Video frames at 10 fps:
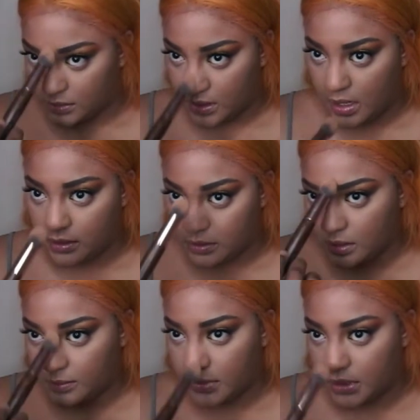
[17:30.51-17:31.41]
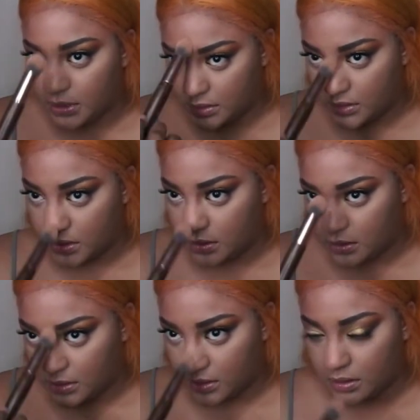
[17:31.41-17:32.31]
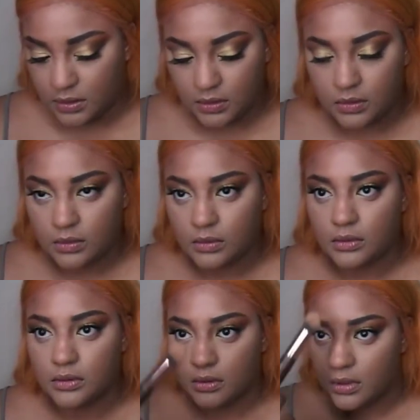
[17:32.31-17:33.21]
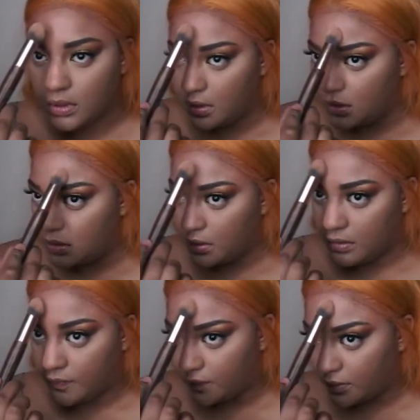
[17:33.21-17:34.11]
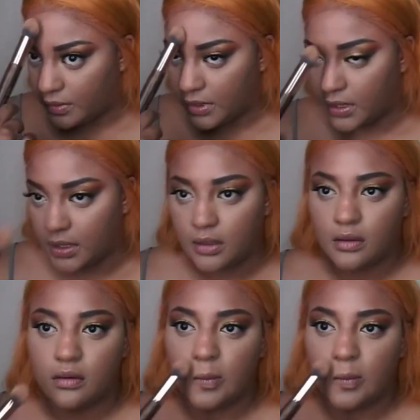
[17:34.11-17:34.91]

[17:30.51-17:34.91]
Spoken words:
take some and dust it on the nose, the forehead,